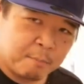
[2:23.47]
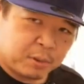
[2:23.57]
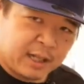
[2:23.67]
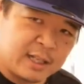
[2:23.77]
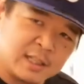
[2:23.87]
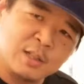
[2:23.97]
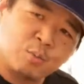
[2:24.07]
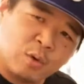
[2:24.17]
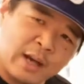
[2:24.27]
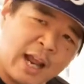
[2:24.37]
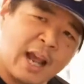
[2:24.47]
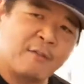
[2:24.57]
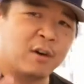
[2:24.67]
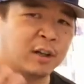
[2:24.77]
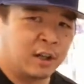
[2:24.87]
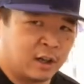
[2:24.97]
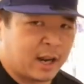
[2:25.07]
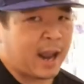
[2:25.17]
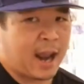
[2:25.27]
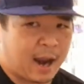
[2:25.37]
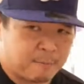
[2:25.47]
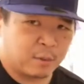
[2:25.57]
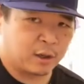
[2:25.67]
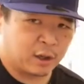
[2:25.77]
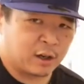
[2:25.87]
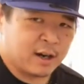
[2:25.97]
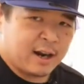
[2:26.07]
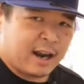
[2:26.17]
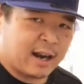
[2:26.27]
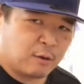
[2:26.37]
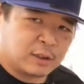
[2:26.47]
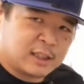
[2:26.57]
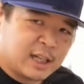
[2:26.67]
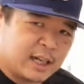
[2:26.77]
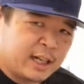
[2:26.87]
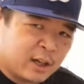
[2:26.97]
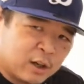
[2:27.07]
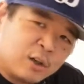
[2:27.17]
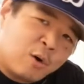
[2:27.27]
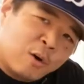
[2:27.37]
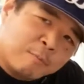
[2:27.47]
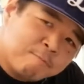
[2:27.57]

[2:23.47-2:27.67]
places where they have a good hamburger? And I was sitting here going,